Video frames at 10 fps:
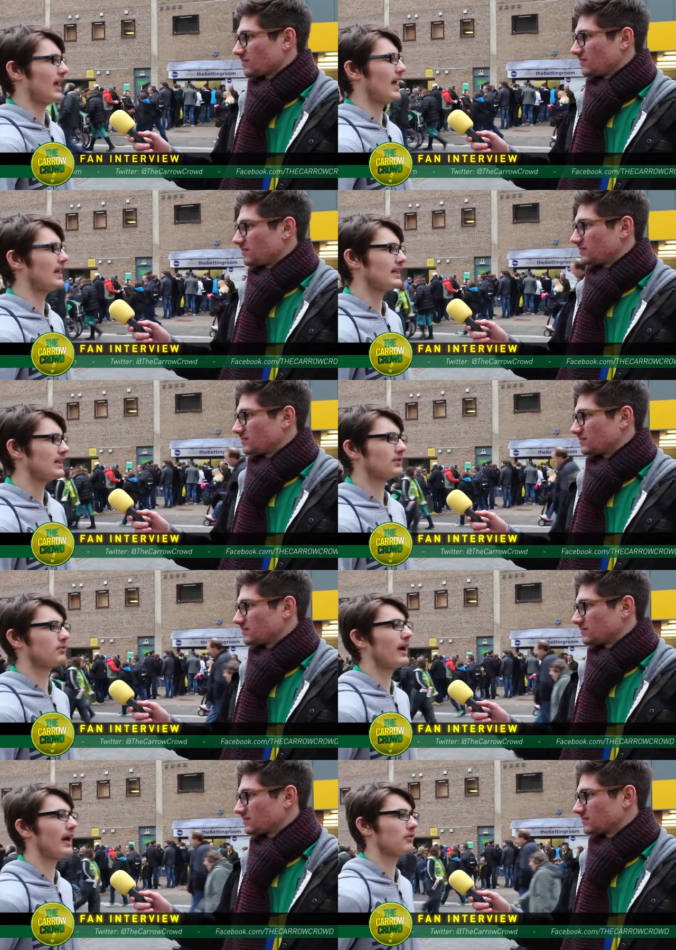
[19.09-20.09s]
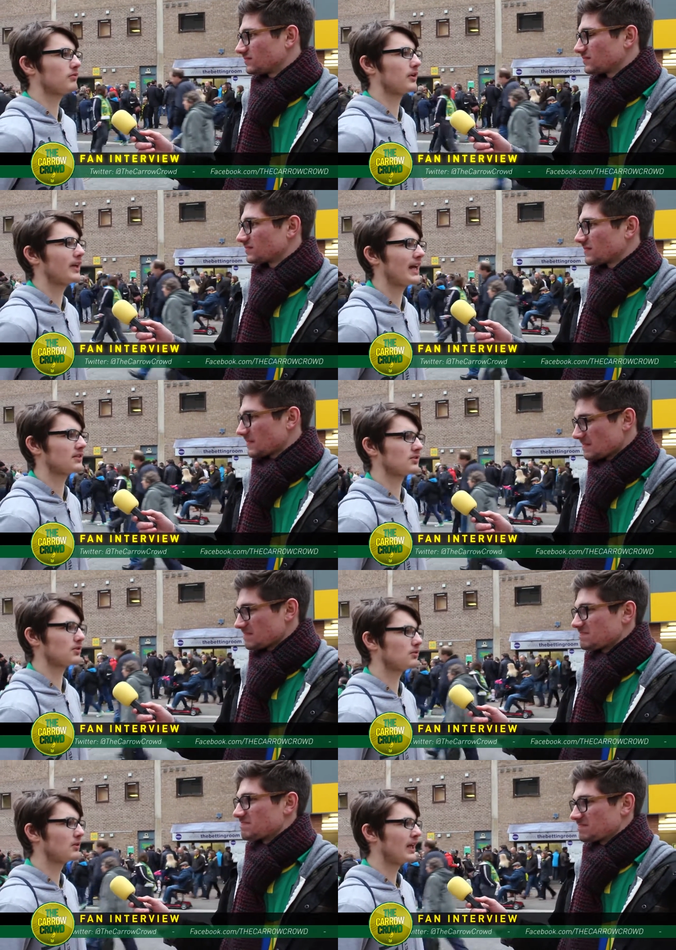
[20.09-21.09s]
Speaker 1: any threat up front at
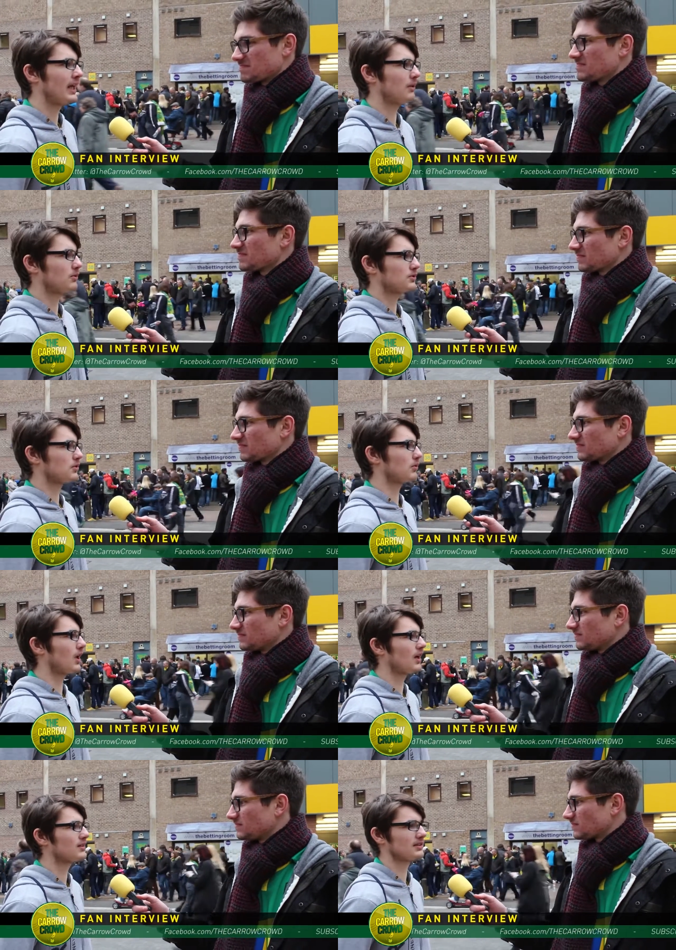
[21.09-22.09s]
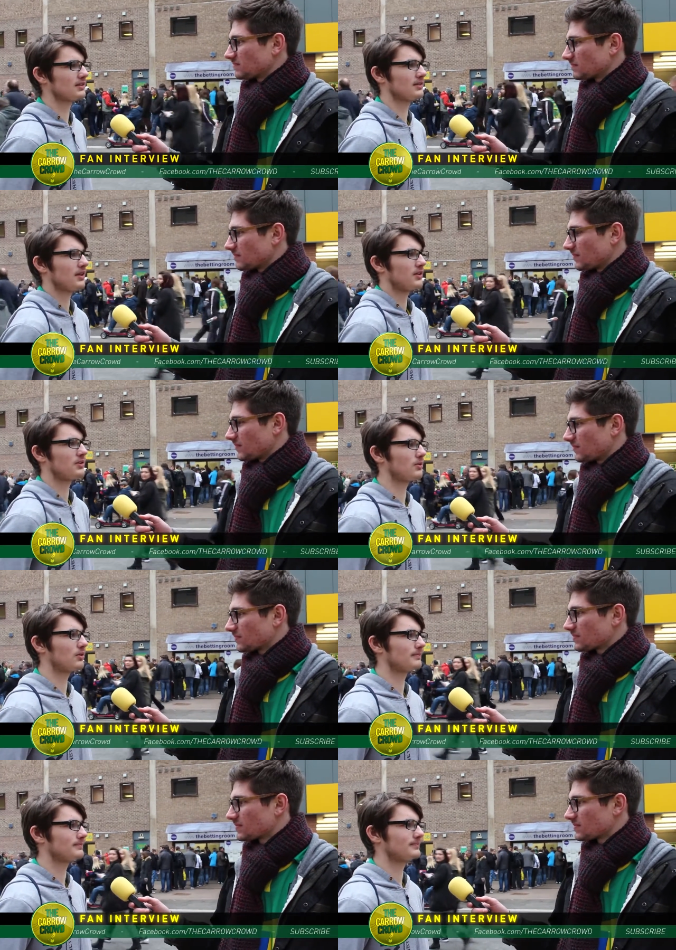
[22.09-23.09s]
all. It was all us, and I
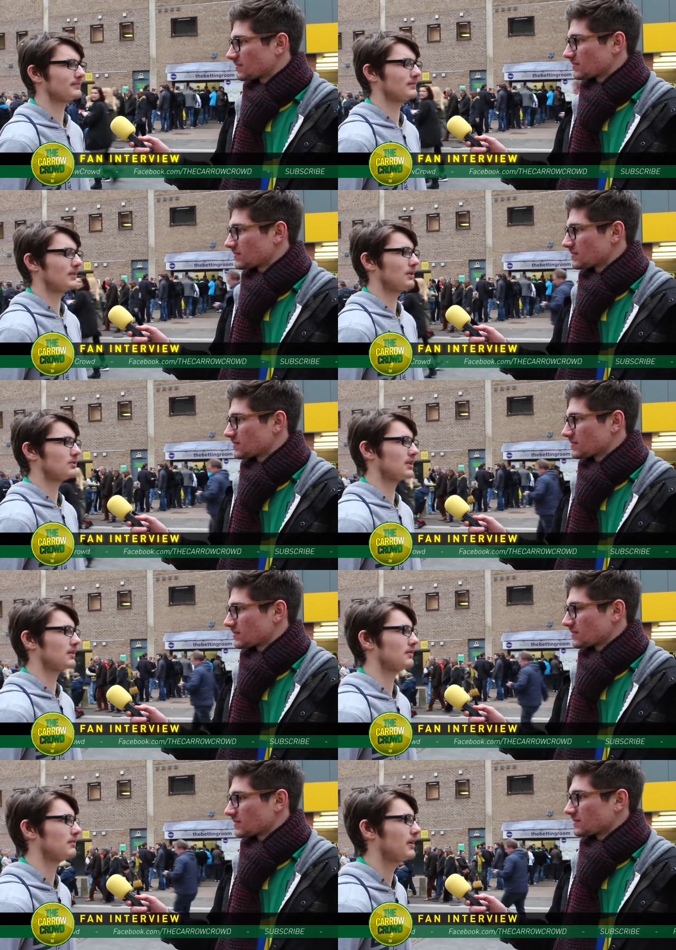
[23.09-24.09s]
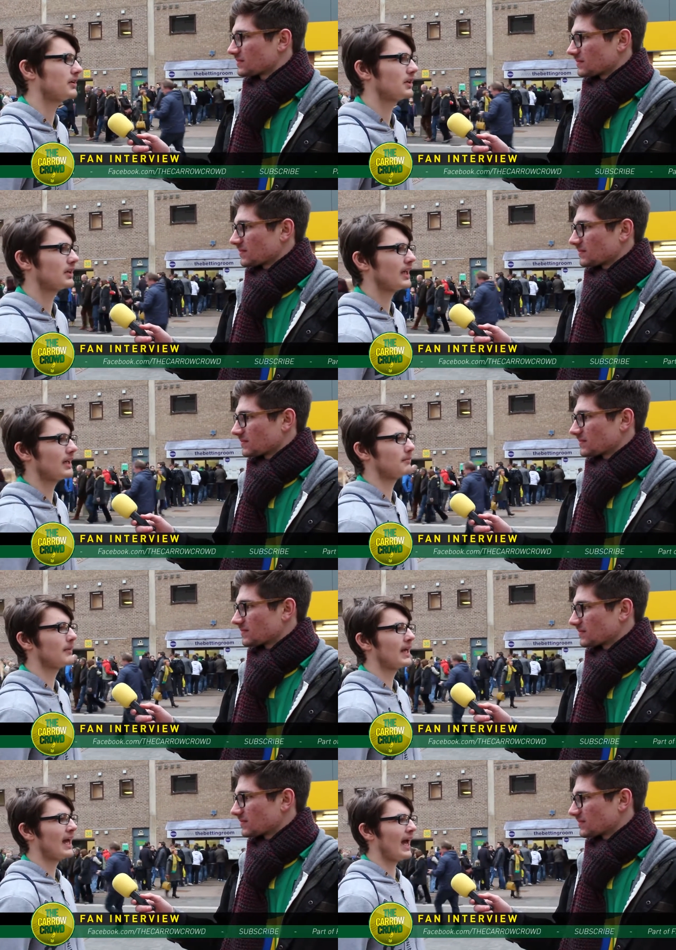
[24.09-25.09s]
thought it was a very good game.
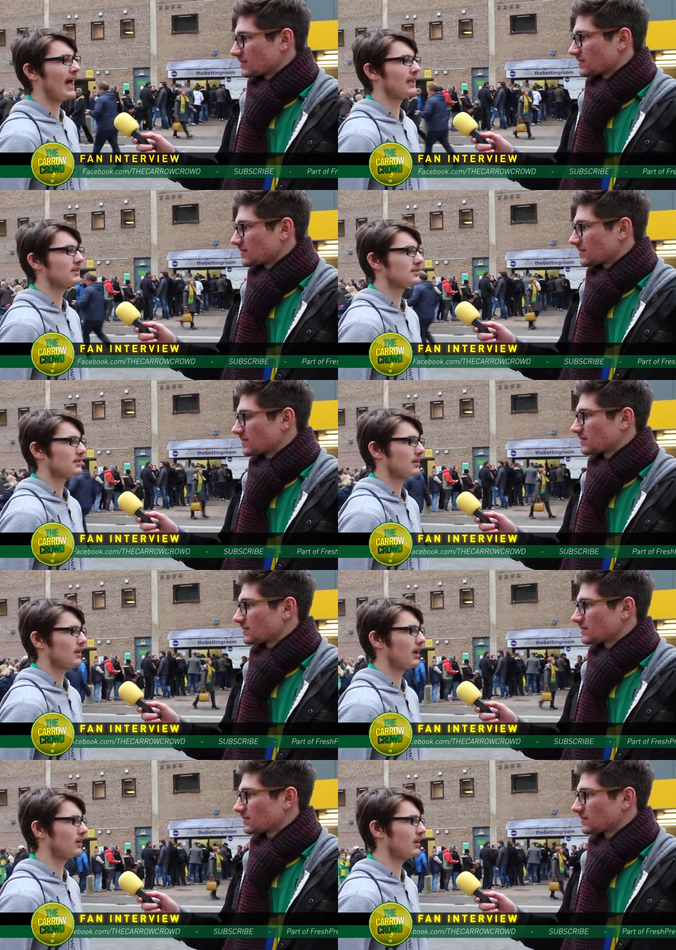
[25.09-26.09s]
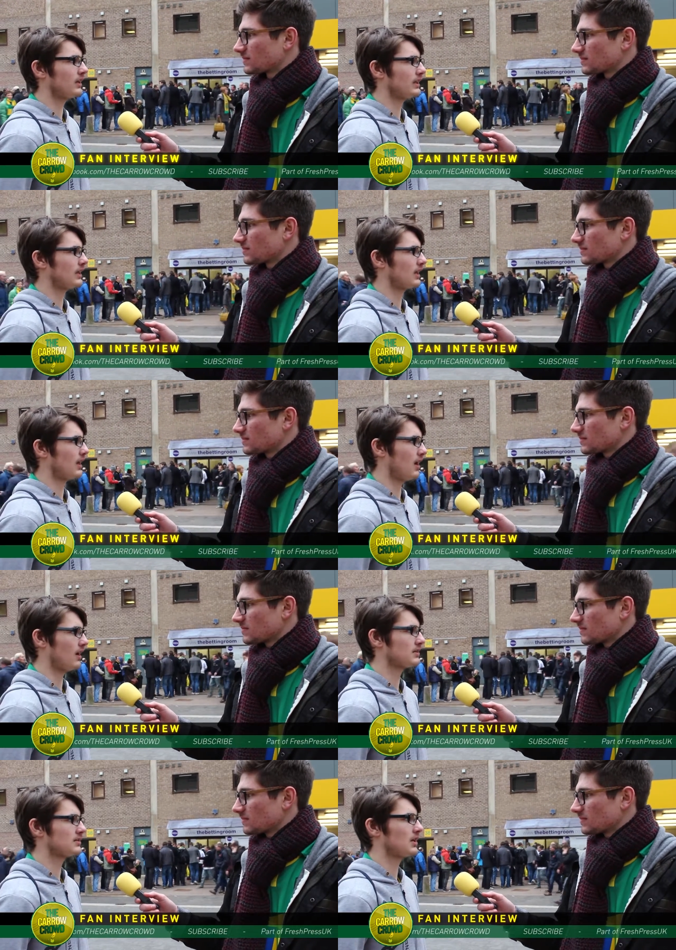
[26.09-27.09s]
And unlike
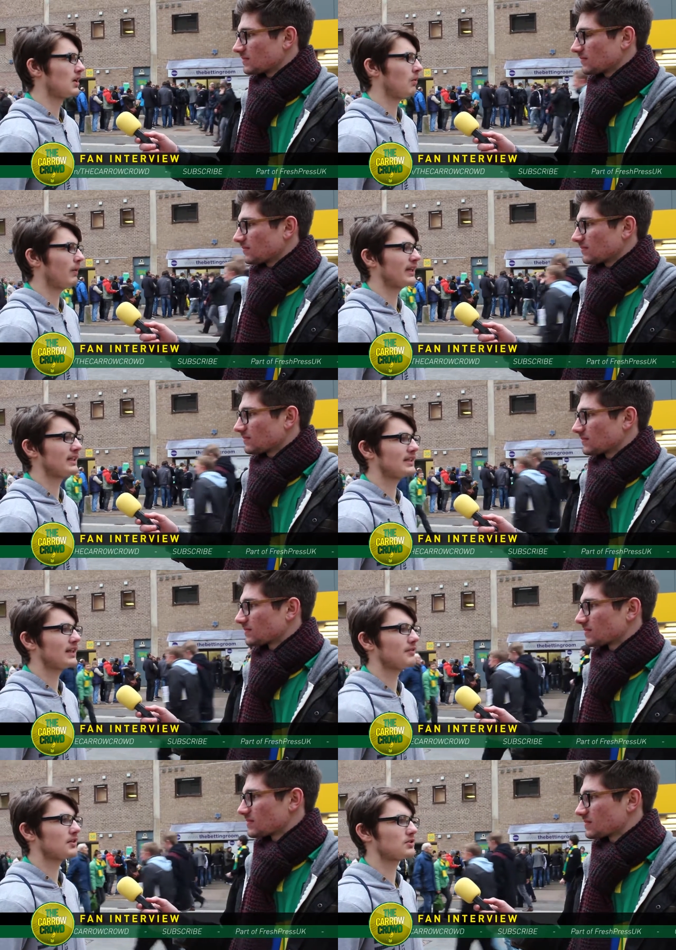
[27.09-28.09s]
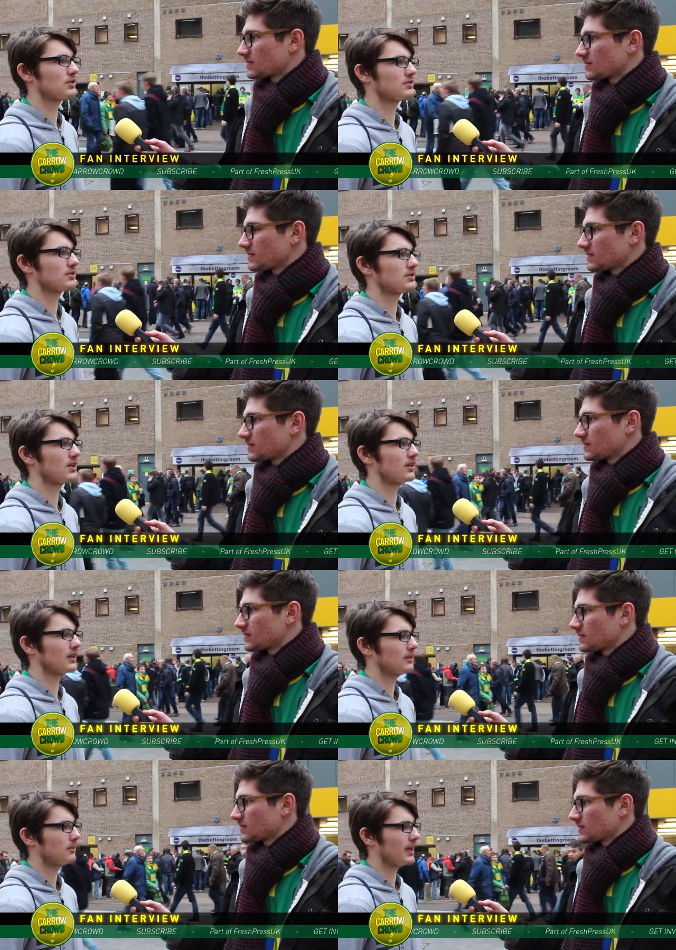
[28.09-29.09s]
us, when they did have the shots on
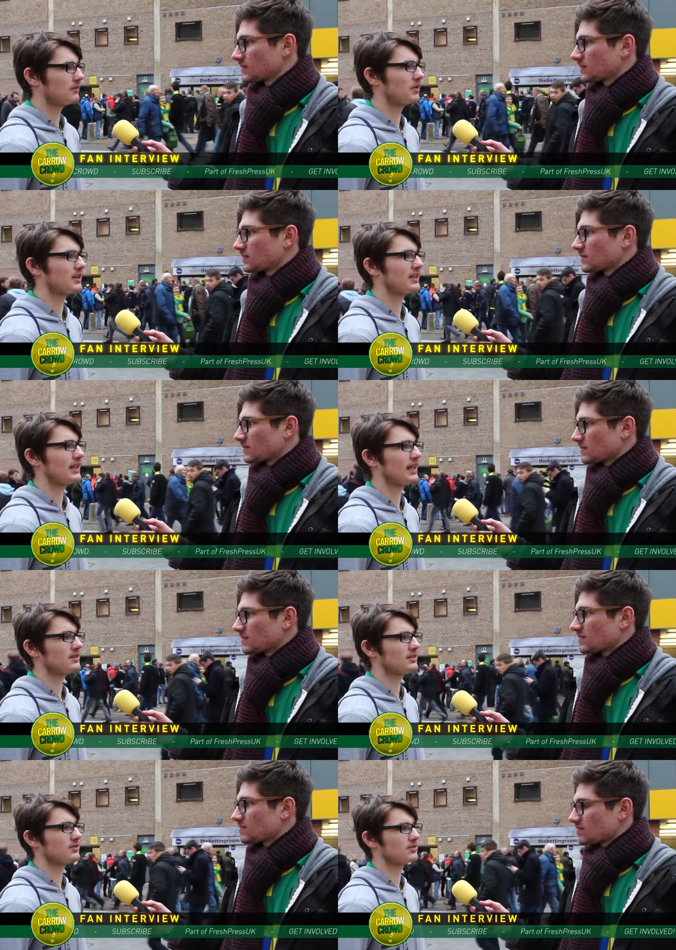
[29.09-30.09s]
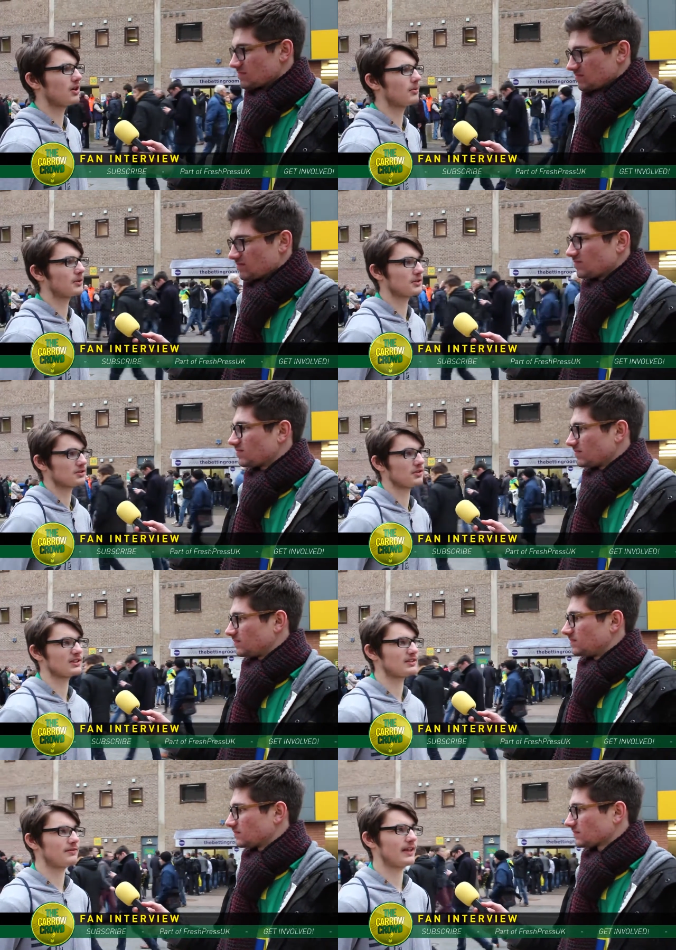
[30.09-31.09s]
target, we had Ruddy there to stop and a
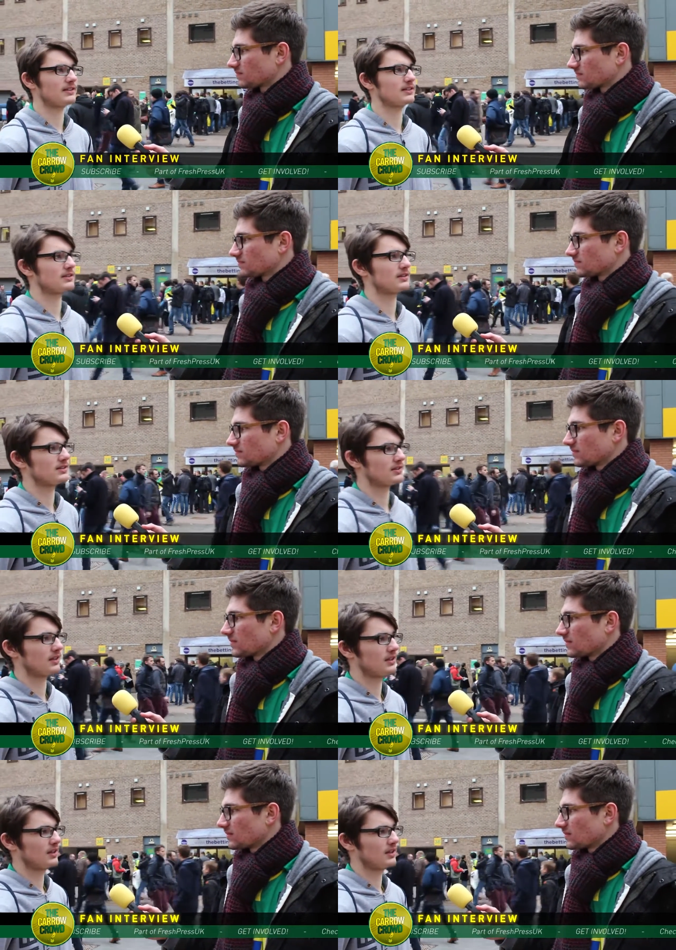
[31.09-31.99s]
solid defence. So.